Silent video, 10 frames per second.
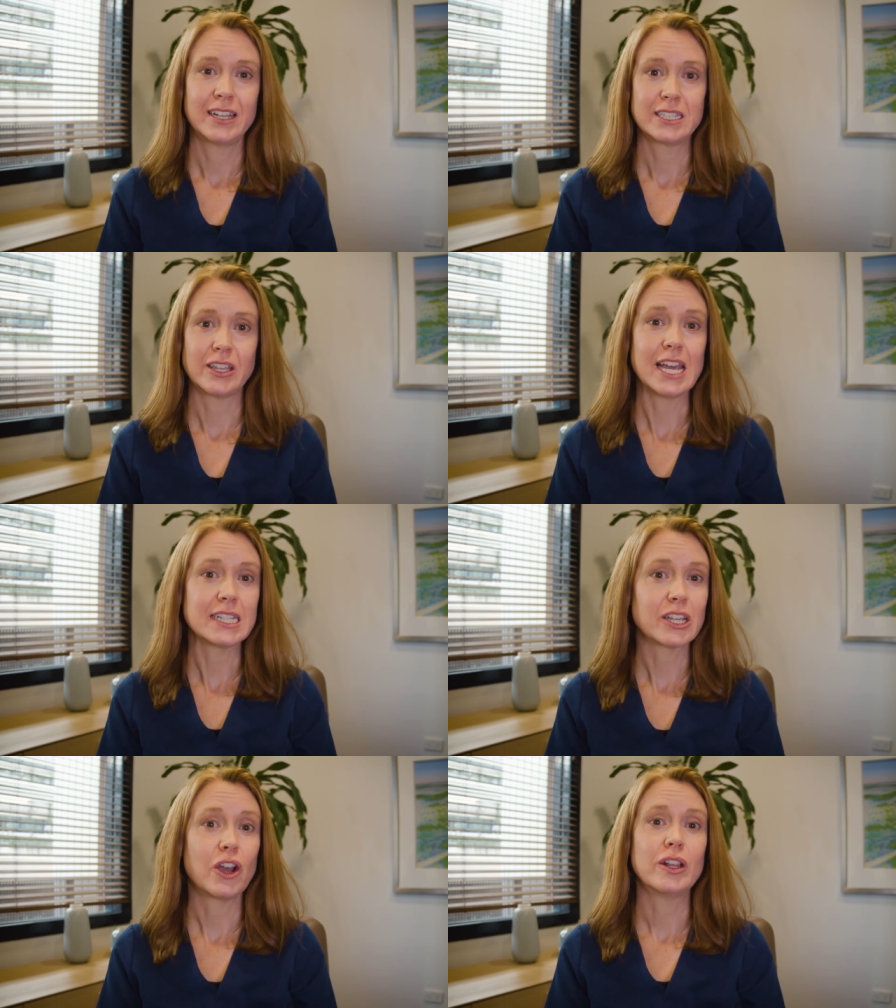so
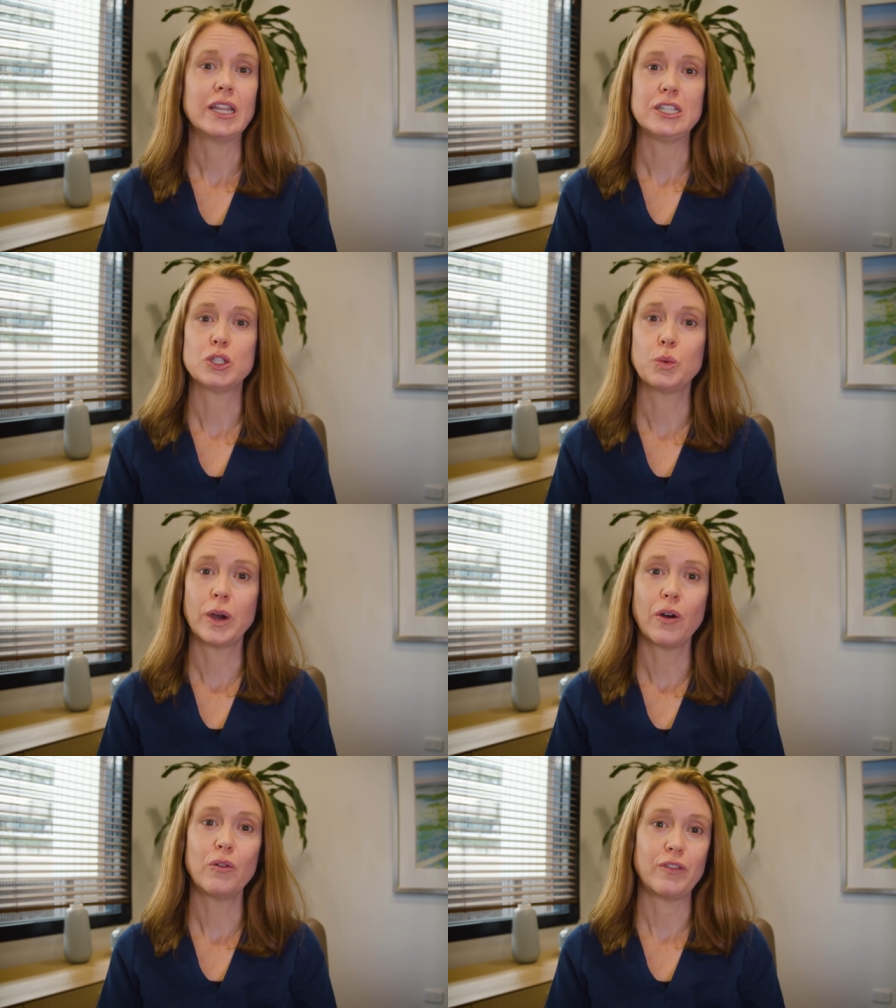that's only
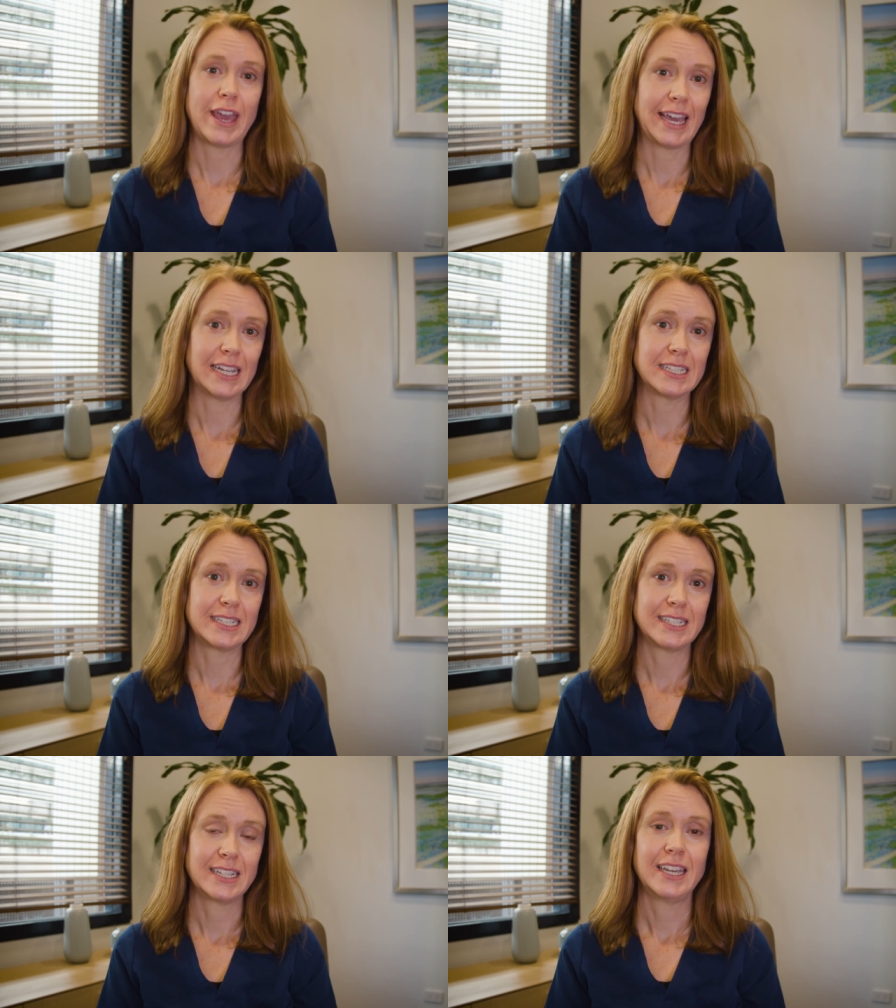12
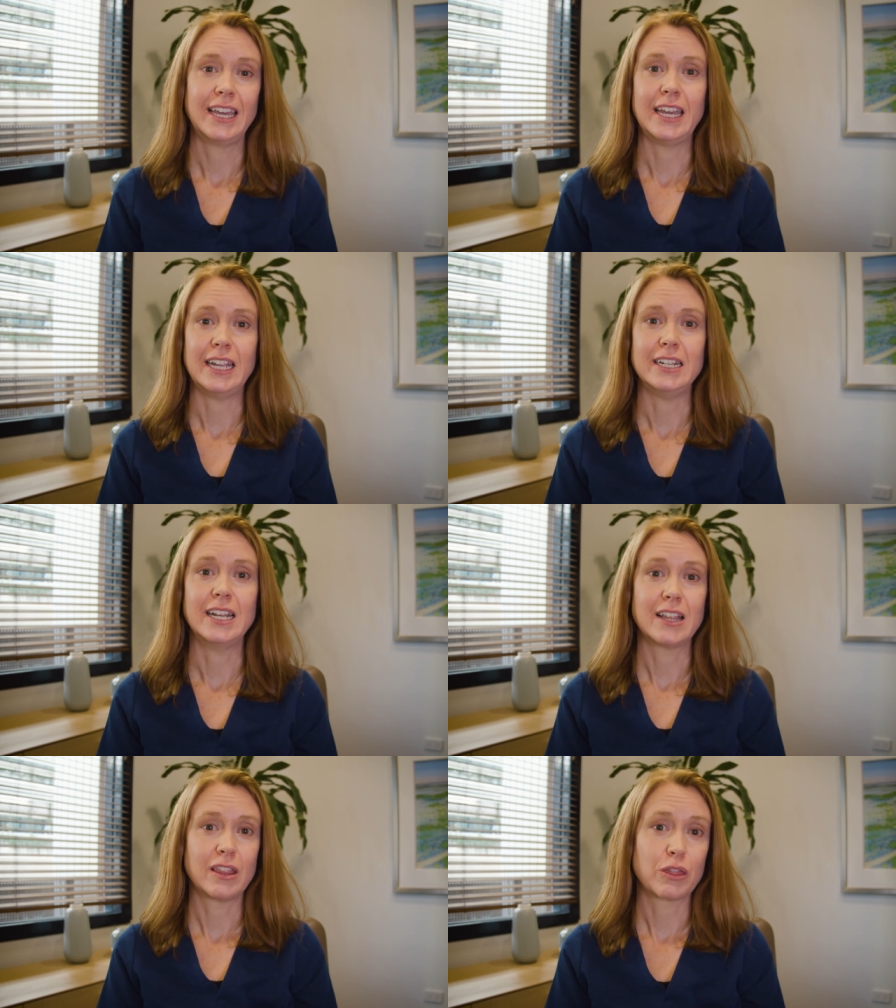eggs
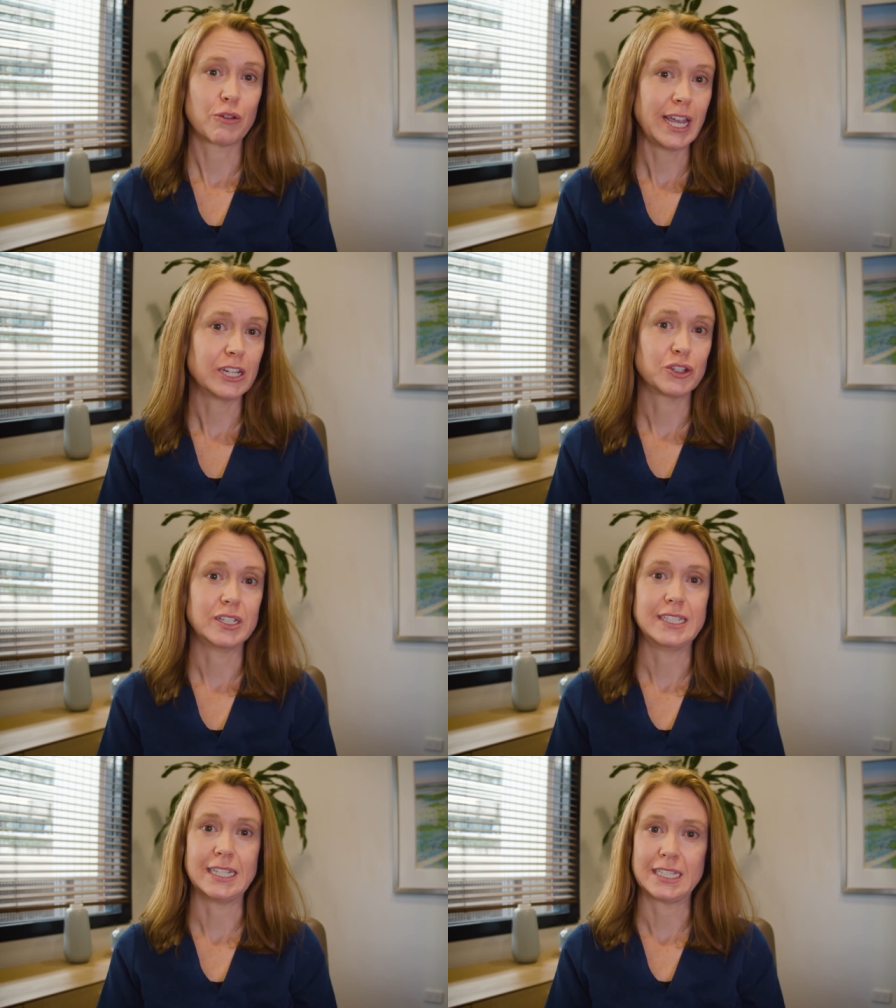in
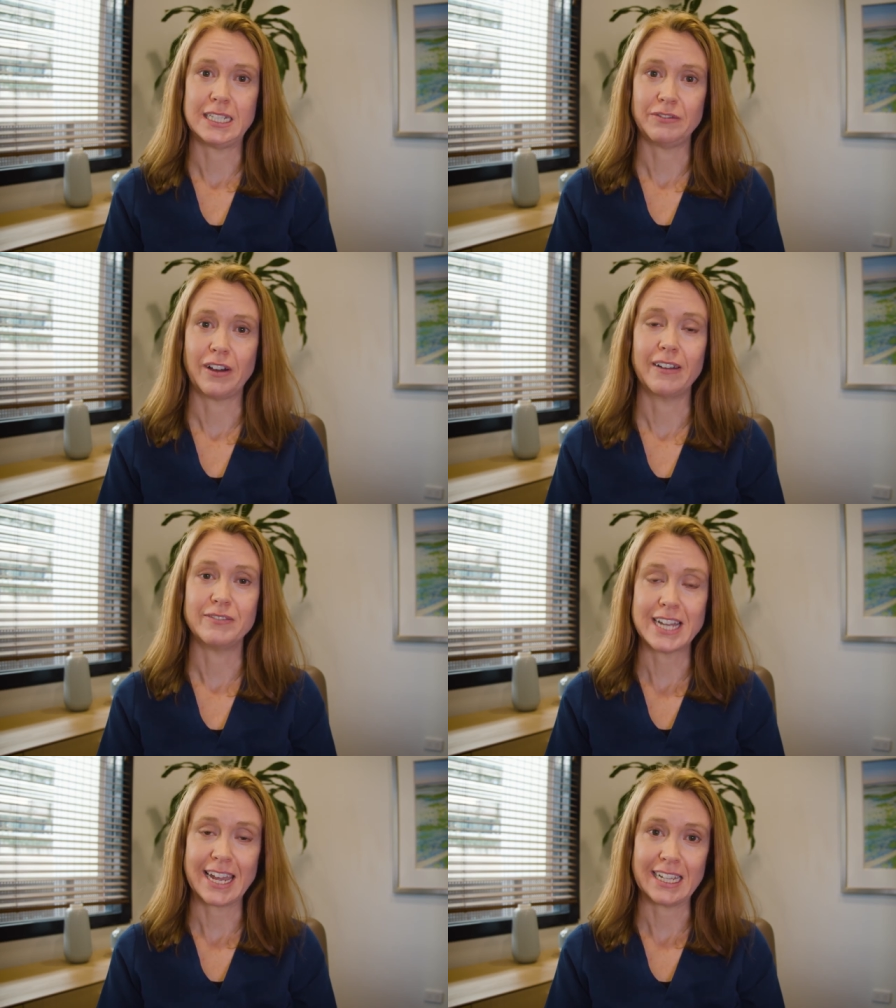
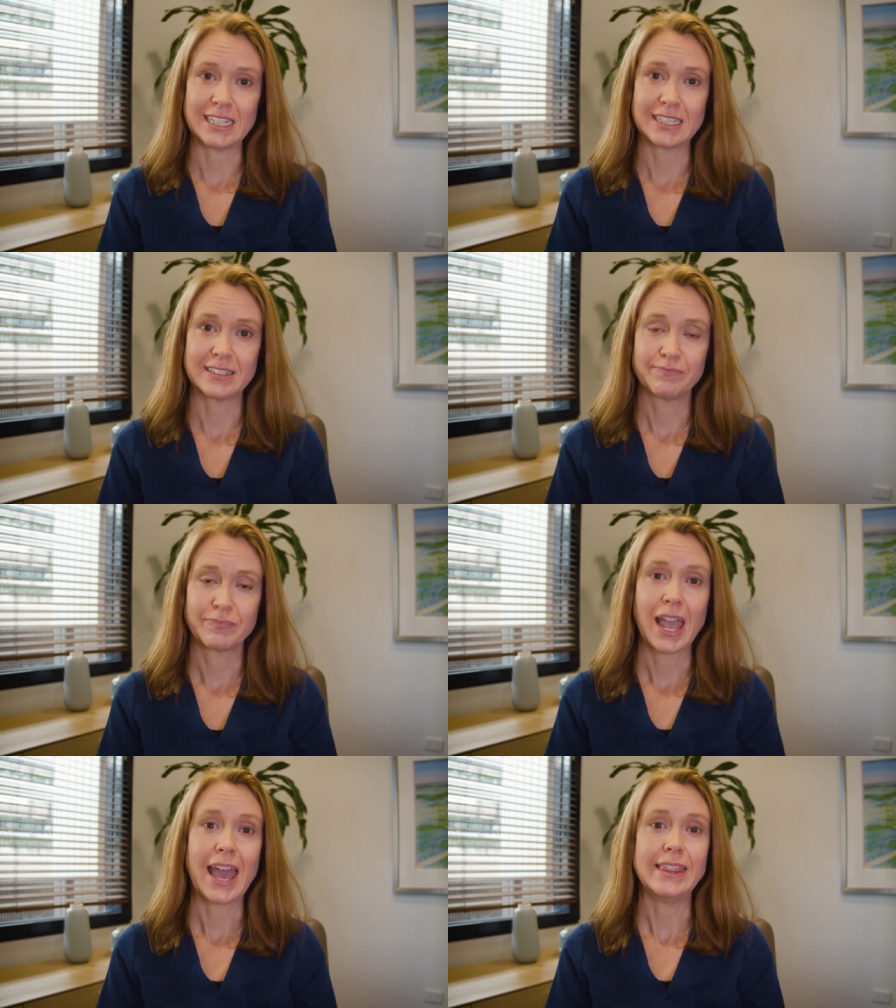365 days,
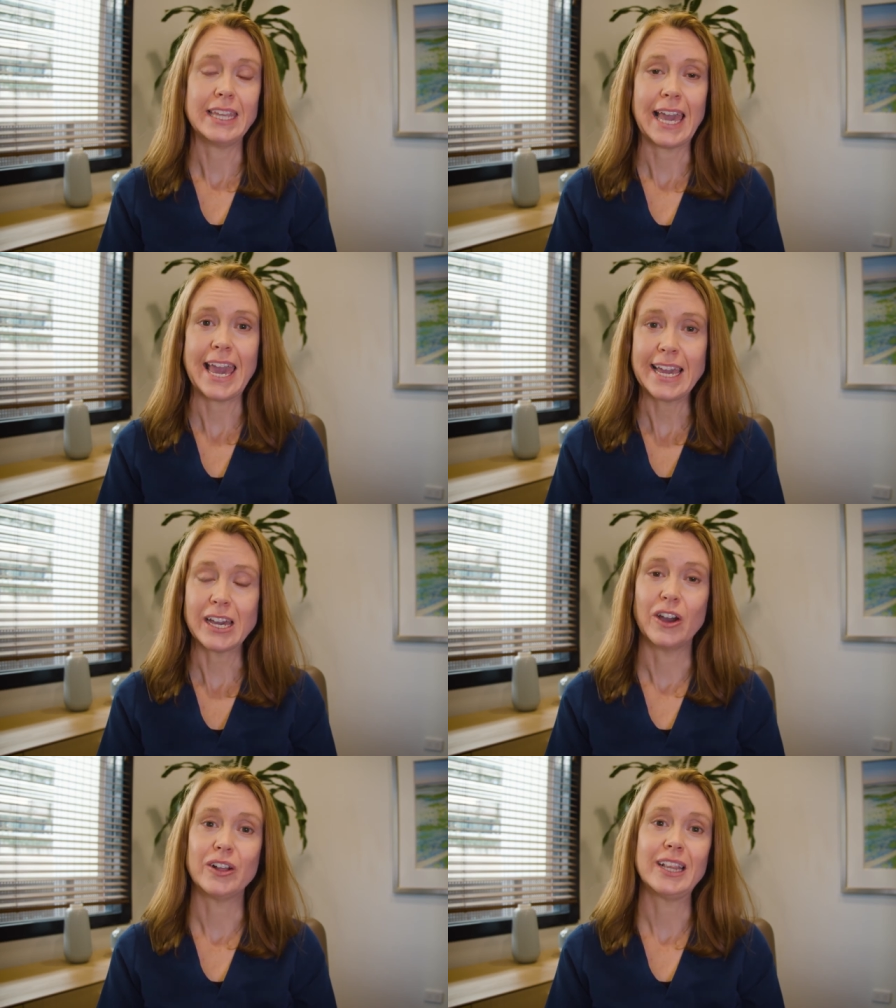and the
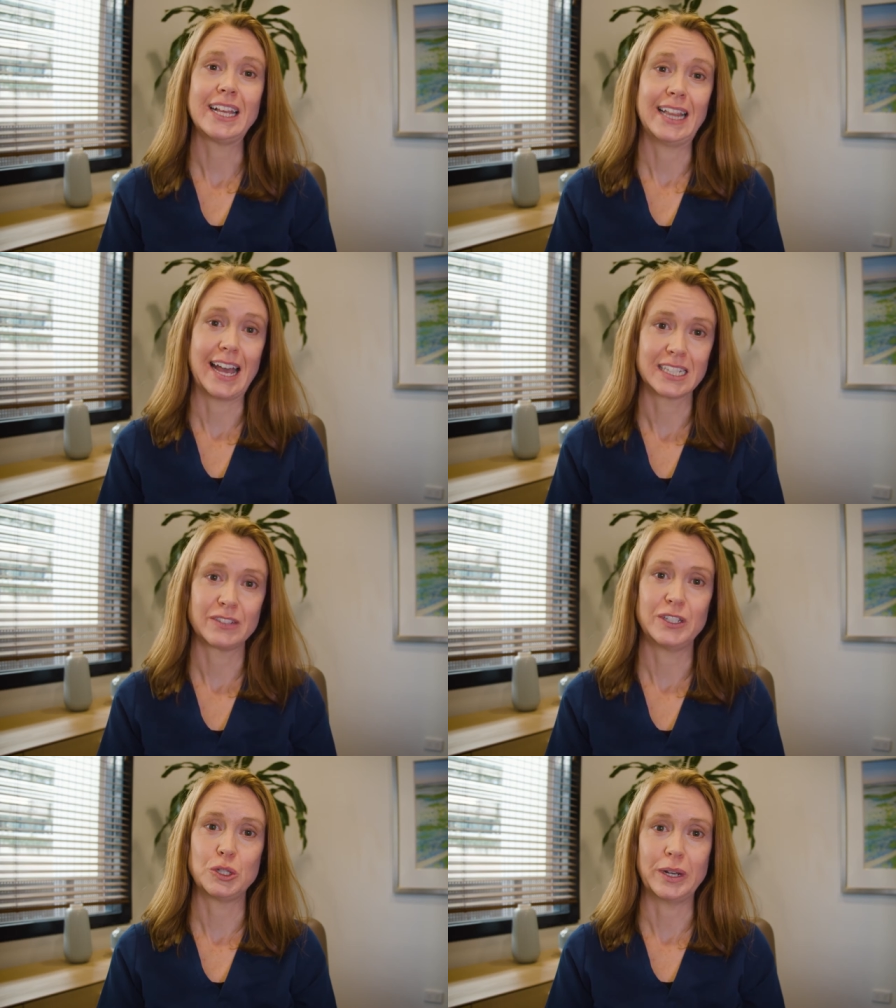egg only
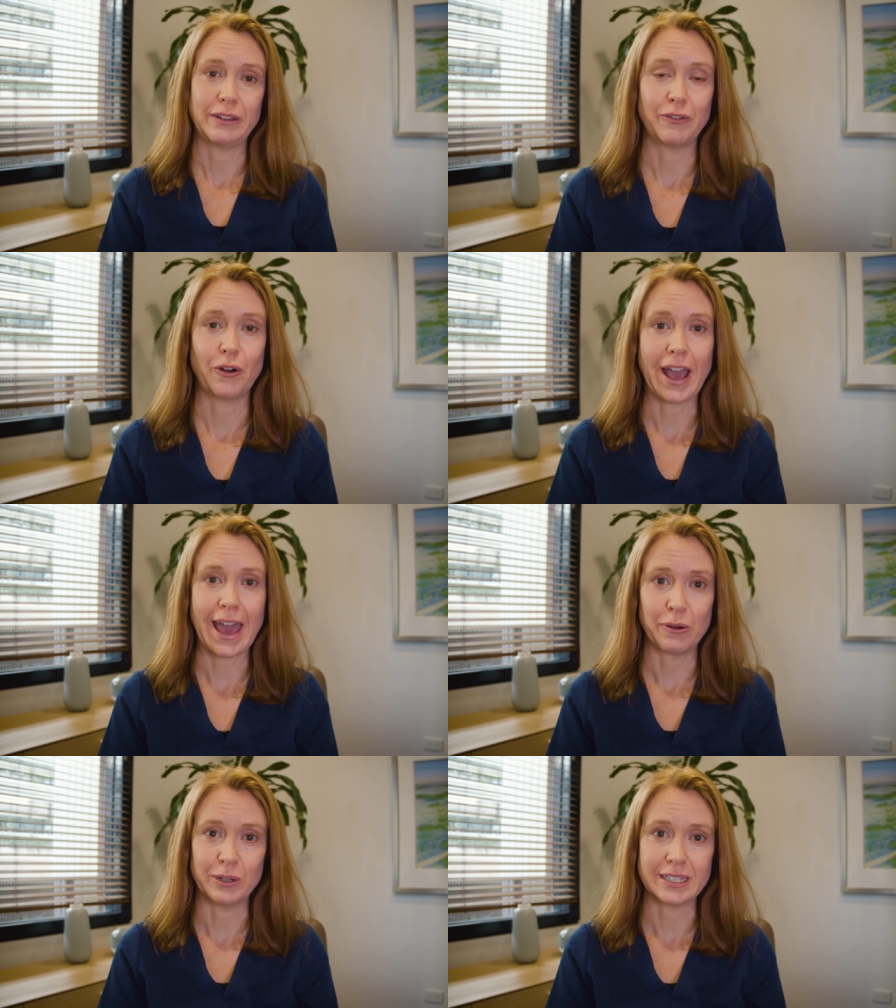lasts for 24
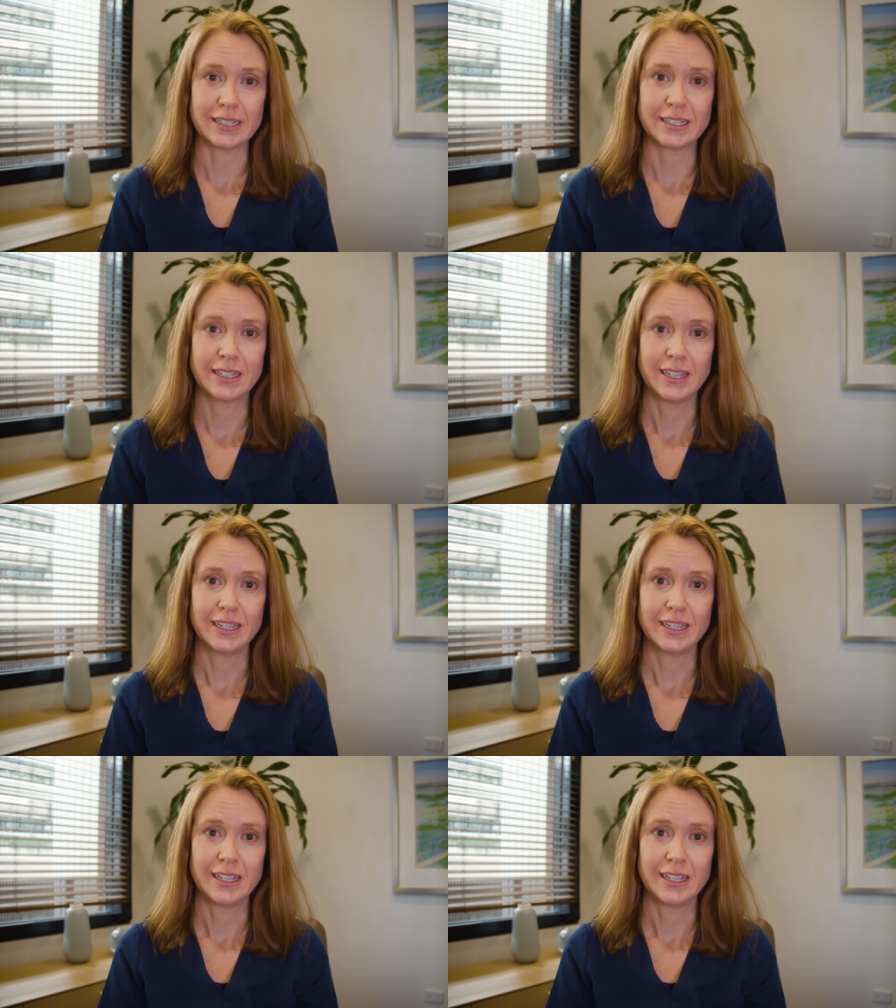hours.